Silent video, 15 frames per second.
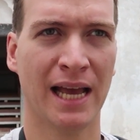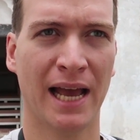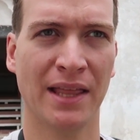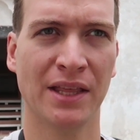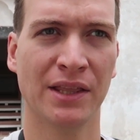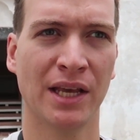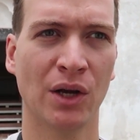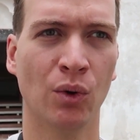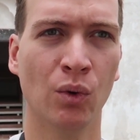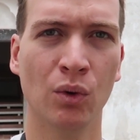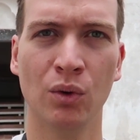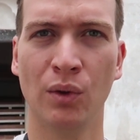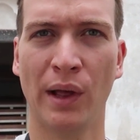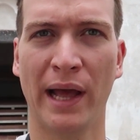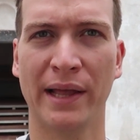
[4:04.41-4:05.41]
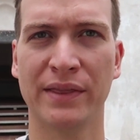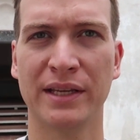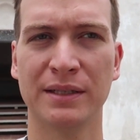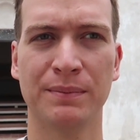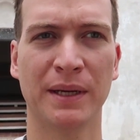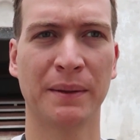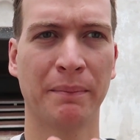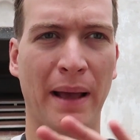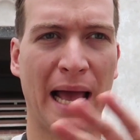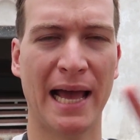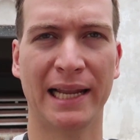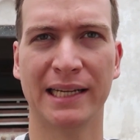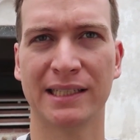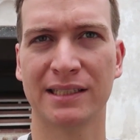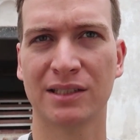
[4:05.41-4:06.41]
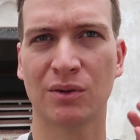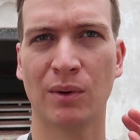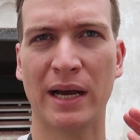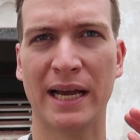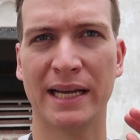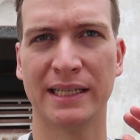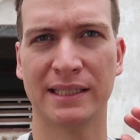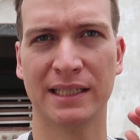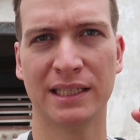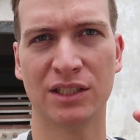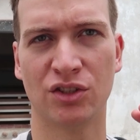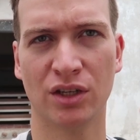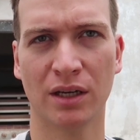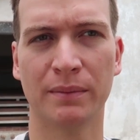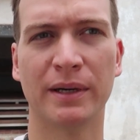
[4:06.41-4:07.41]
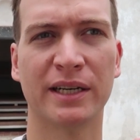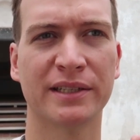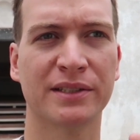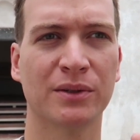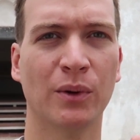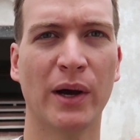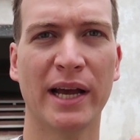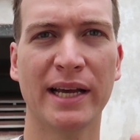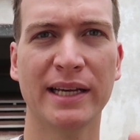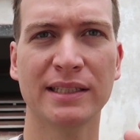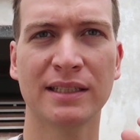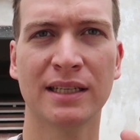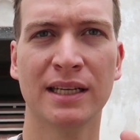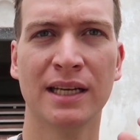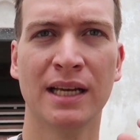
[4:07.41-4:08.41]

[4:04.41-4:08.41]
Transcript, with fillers: And then they all had these big palace squares, these Durbar squares.